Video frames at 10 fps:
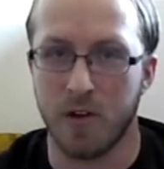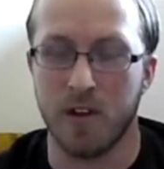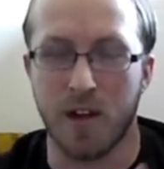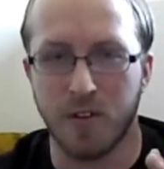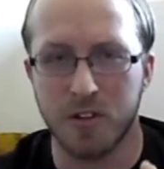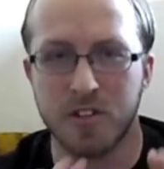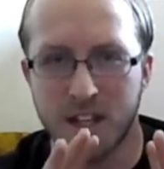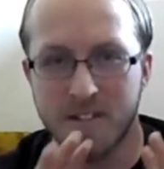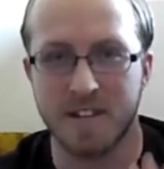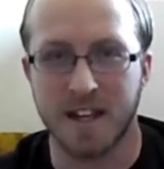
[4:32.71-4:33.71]
Now, if you're seeing
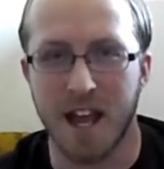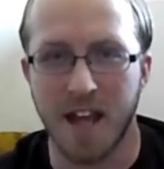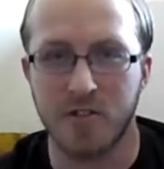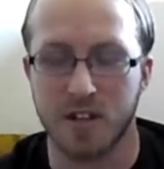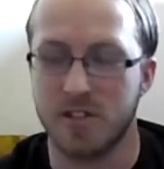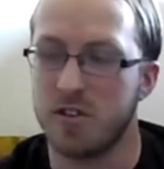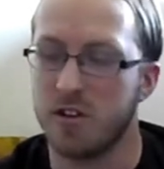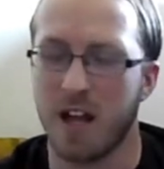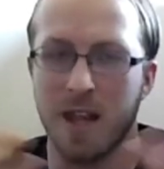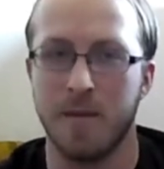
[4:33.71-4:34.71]
a psychiatrist, do
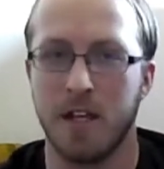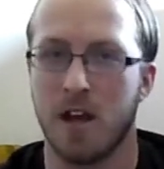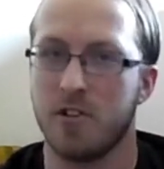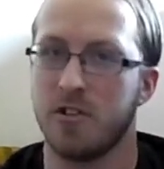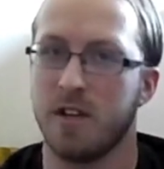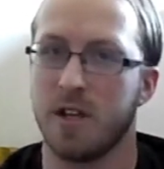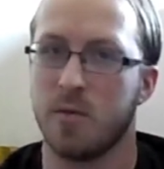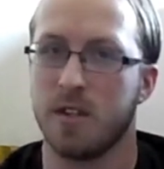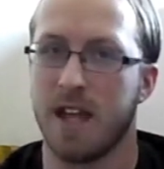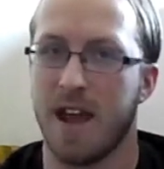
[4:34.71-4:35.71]
not let me contradict
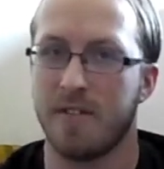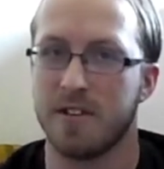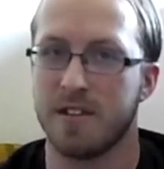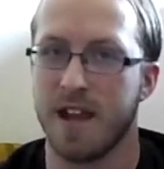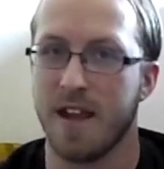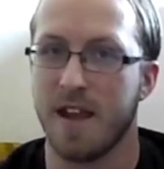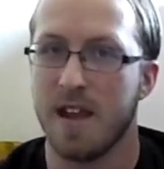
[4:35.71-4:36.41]
what they have to say.